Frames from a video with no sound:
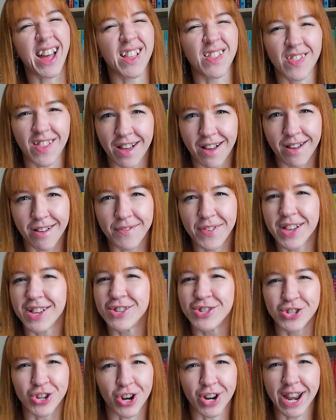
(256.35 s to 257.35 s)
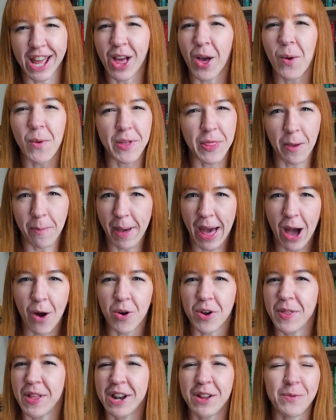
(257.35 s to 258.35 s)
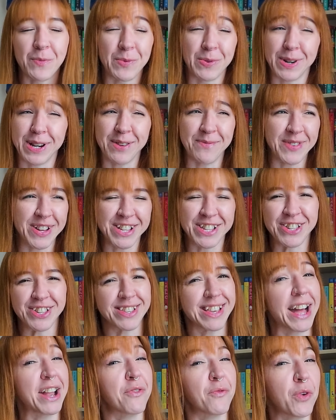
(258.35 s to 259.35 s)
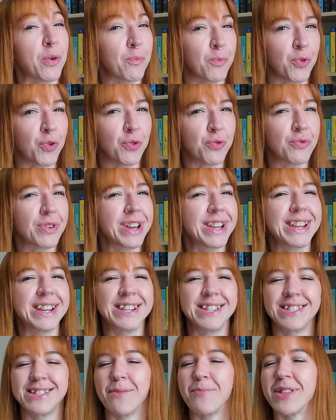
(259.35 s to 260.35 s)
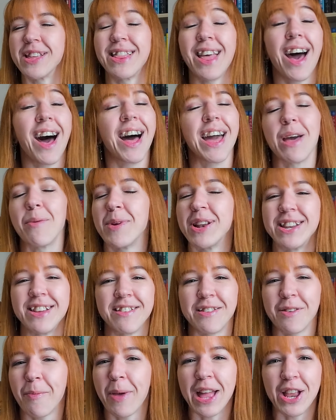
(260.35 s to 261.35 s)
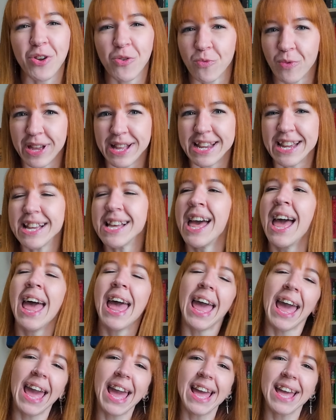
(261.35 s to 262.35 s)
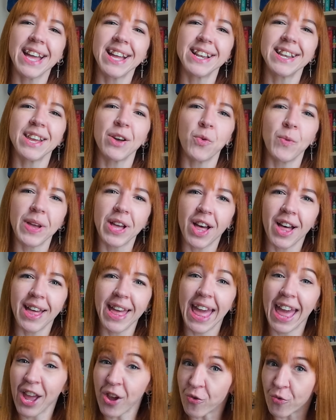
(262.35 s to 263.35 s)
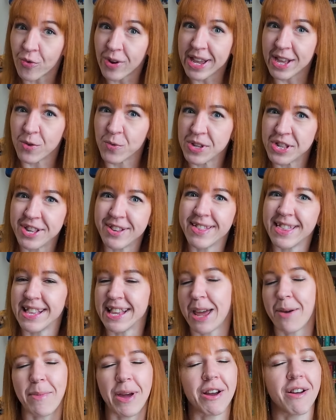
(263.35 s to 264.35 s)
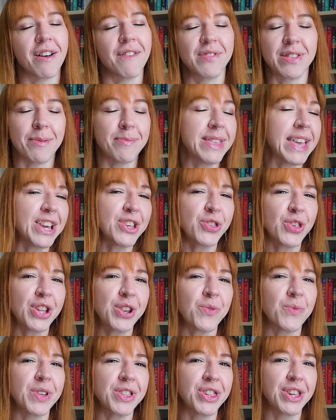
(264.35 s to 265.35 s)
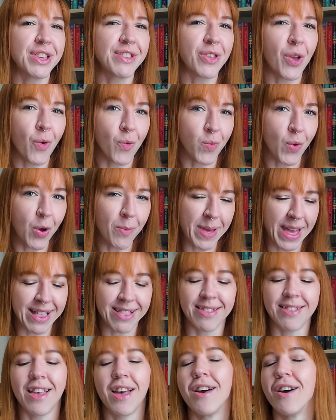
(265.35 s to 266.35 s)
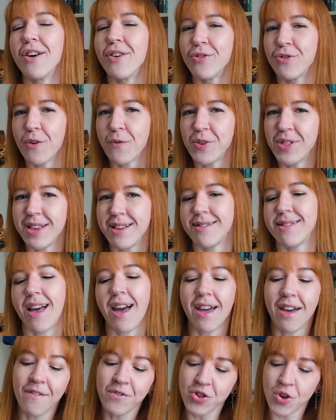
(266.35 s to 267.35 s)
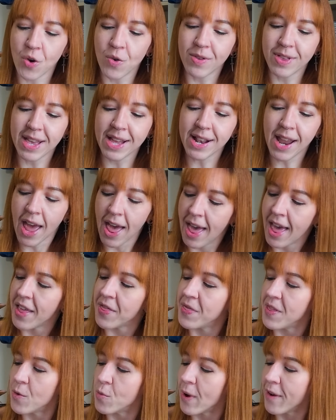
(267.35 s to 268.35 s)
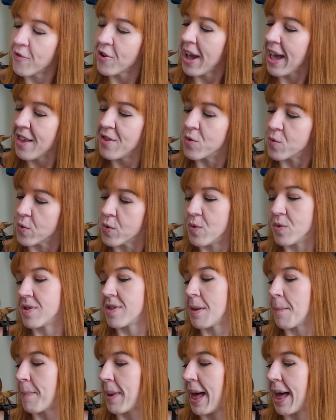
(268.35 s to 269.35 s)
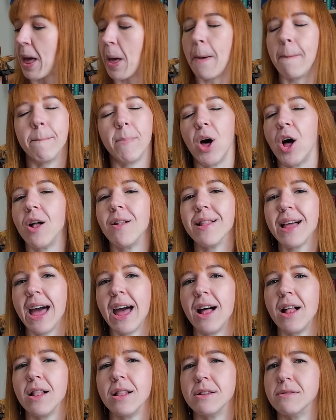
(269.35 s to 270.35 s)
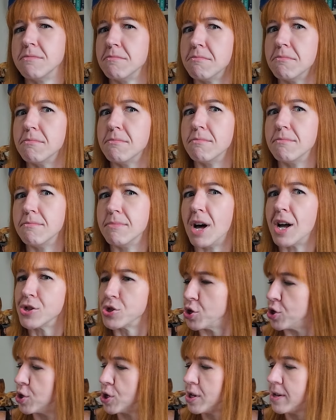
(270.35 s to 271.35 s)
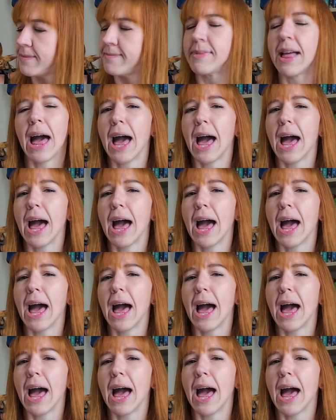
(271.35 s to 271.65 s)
I love starting with a power that is pretty much just kind of a mood read. It is something that I am anticipating reading. And we got a green, which is the Nightmare of Temptation, which is romance. So for this, I have chosen The River Has Roots by Amal El Malchour.